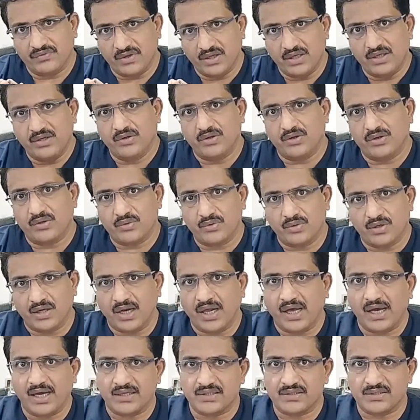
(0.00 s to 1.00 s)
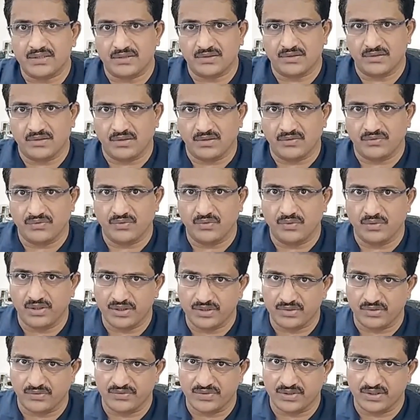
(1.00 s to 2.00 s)
failure to relax of lower
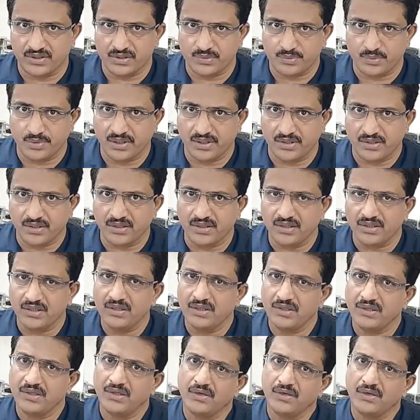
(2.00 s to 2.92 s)
esophageal sphincter.